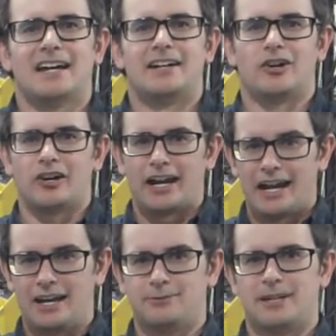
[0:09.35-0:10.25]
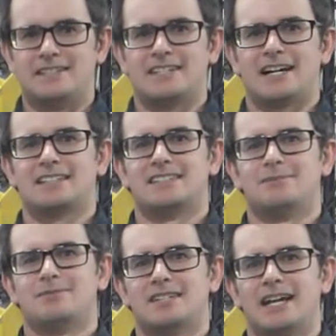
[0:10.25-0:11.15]
and our AFA Tech
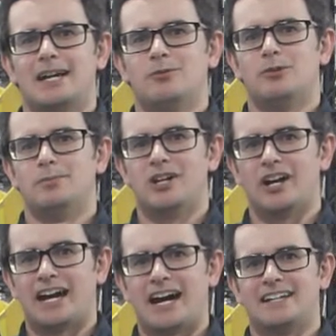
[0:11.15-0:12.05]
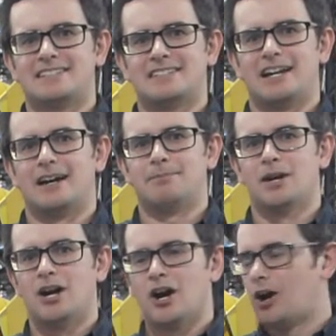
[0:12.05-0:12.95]
Tip today will be on how to set up
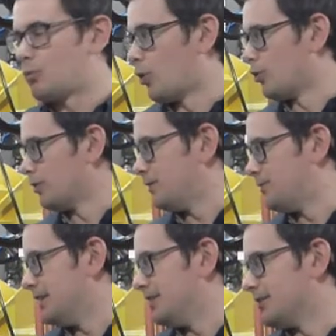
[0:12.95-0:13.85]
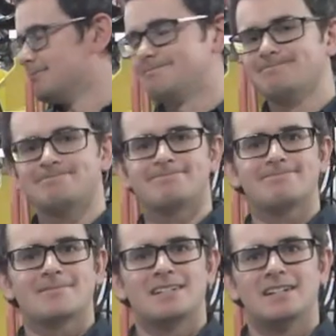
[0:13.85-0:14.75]
a rotary
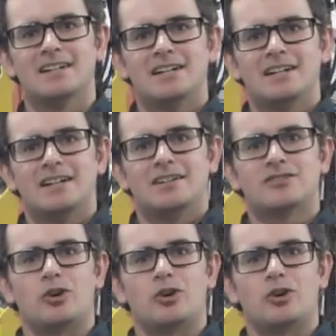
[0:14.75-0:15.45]
feeder.